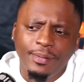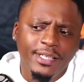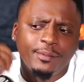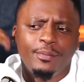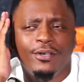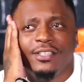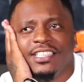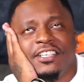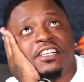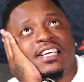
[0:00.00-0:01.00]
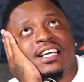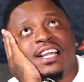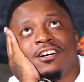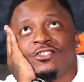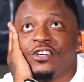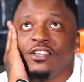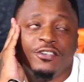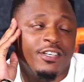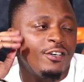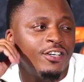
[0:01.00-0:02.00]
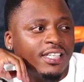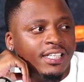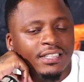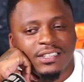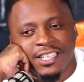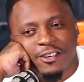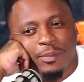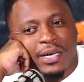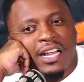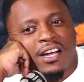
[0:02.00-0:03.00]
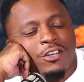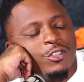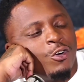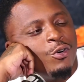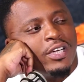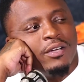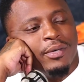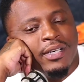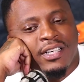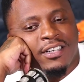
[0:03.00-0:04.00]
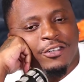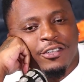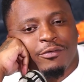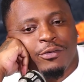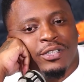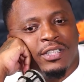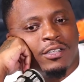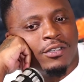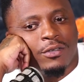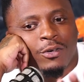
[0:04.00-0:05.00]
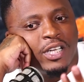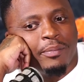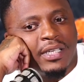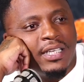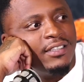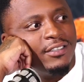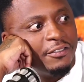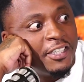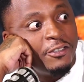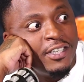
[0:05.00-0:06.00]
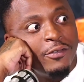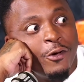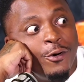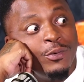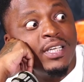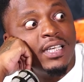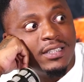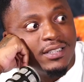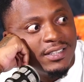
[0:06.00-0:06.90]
play sport here and there. I was really good at hockey and stuff, but I was a goalkeeper and I couldn't afford the goalkeeper kit. You had to have your own kit.